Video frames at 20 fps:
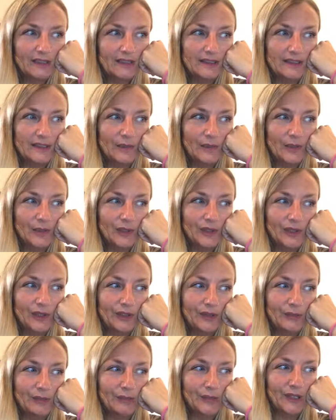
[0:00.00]

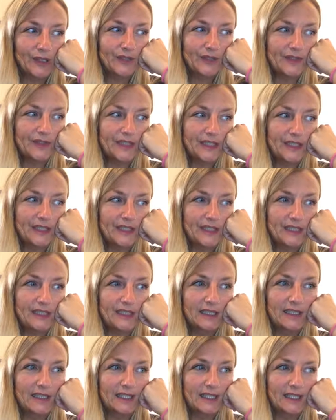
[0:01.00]
someone posted
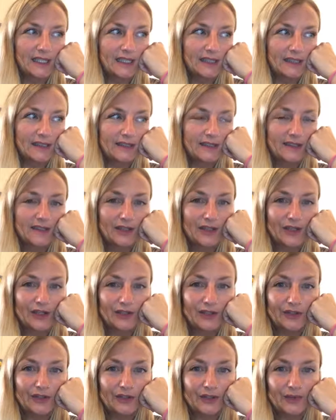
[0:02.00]
that their
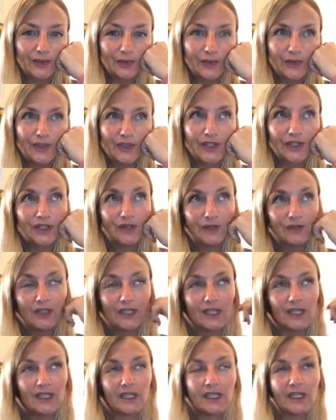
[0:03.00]
son was at
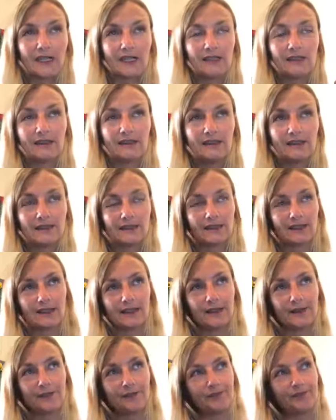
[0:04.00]
uni and
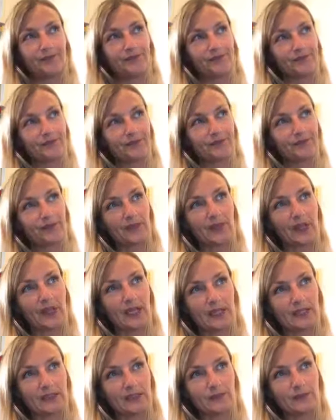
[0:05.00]
um,
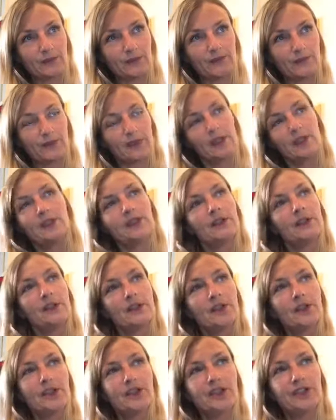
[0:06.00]
and
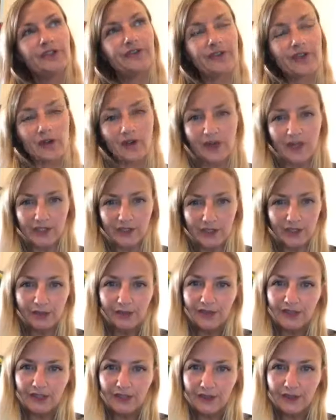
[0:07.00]
she felt like she
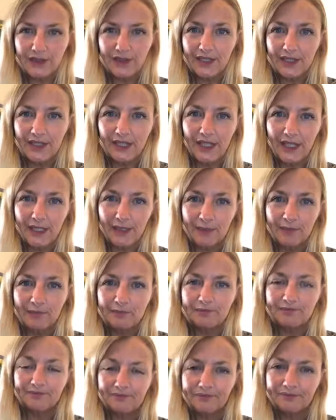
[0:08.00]
was losing
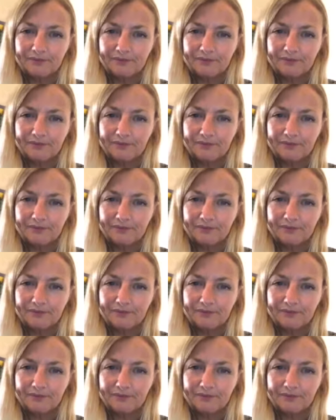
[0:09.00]
him.